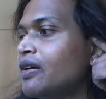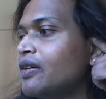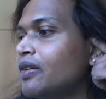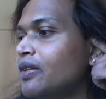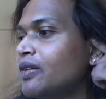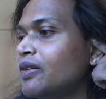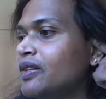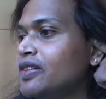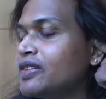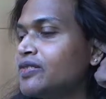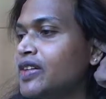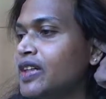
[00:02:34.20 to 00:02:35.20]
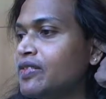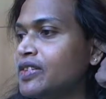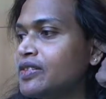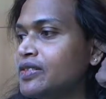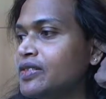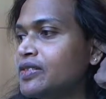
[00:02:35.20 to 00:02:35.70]
the thought of having
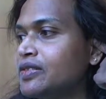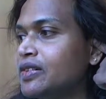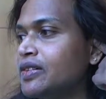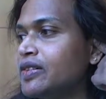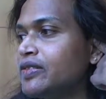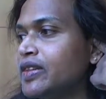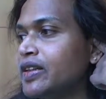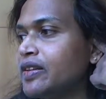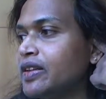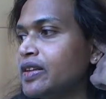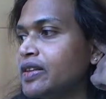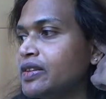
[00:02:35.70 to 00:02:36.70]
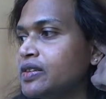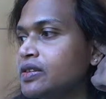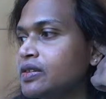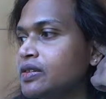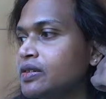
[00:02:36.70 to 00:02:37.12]
to do all of these things.